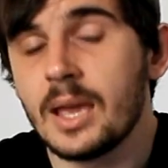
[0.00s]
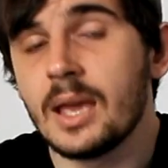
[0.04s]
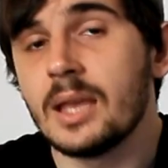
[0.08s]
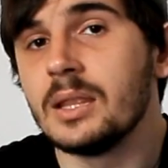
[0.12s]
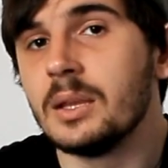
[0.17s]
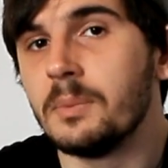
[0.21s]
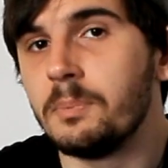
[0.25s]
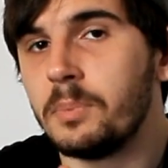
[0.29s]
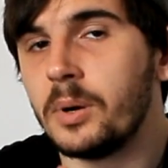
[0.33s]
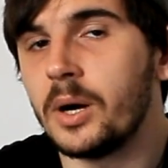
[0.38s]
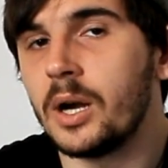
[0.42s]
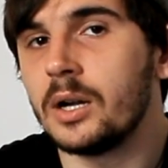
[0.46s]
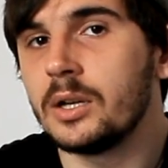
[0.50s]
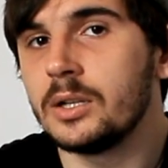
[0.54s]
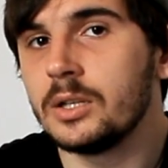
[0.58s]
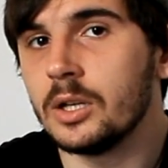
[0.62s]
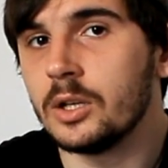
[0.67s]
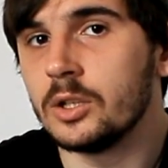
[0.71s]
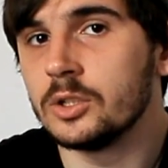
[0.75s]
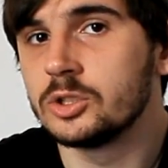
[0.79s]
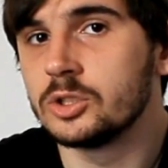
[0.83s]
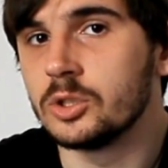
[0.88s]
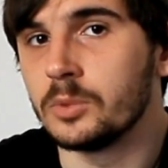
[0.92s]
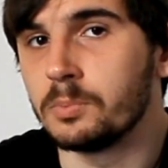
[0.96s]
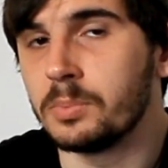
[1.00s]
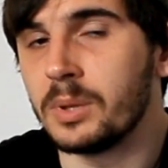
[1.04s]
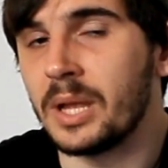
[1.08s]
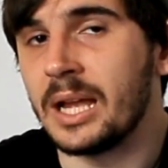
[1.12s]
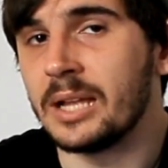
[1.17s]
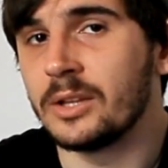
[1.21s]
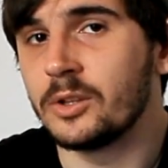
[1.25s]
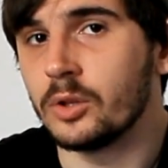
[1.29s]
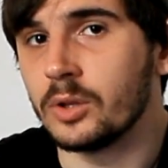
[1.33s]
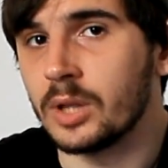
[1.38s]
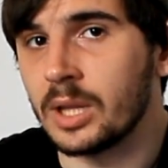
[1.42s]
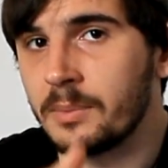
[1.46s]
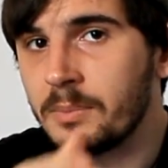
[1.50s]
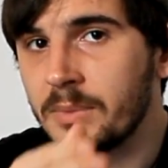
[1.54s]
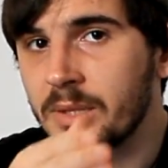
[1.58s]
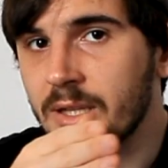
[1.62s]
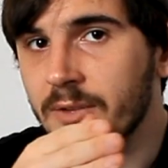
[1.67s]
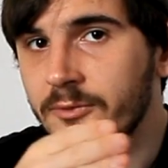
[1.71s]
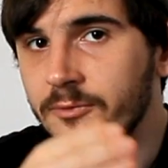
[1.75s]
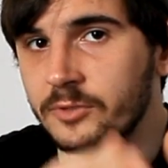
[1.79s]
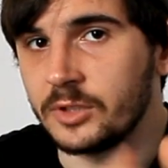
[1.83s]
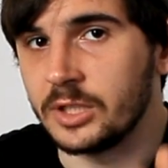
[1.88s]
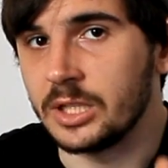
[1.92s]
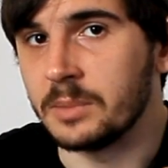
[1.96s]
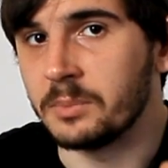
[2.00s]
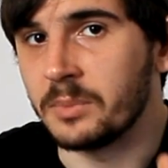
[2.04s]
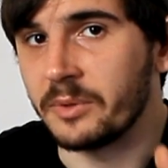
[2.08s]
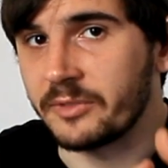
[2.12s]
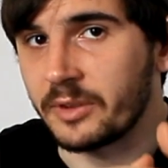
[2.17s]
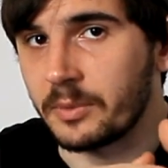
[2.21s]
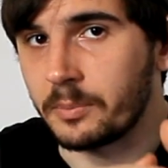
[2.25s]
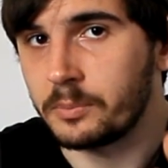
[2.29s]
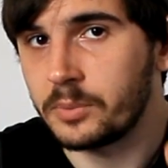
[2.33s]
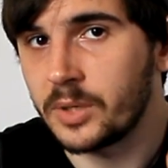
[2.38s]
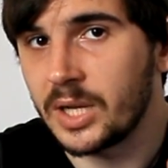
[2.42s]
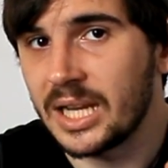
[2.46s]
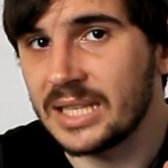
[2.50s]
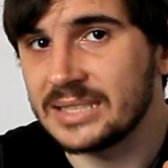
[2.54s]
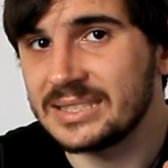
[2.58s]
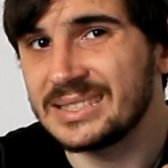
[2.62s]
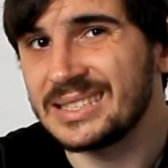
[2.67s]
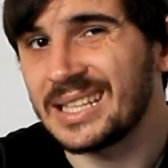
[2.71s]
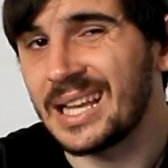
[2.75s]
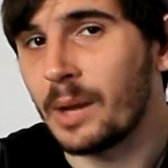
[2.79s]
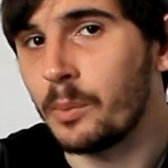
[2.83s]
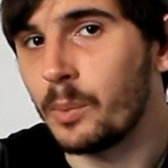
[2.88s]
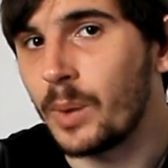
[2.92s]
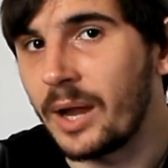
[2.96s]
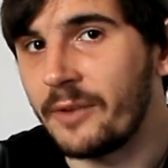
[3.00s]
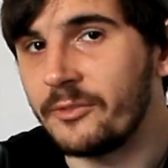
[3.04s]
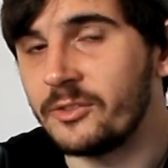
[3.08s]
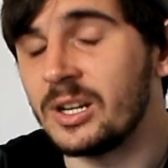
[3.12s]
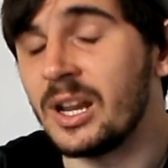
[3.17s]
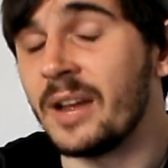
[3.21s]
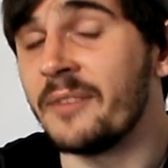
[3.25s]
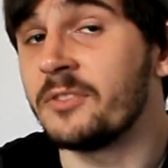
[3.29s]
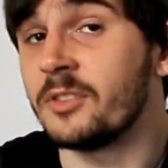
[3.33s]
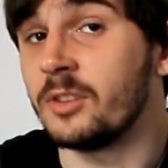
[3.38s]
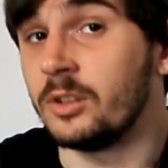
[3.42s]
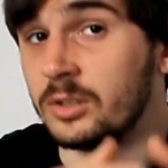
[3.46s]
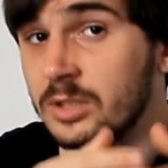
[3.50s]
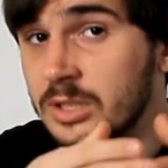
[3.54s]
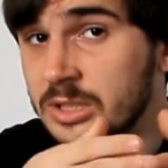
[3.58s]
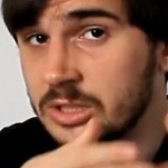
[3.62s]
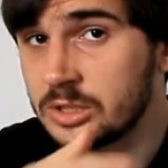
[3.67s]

The party also planned to limit the freedom of the press, however after a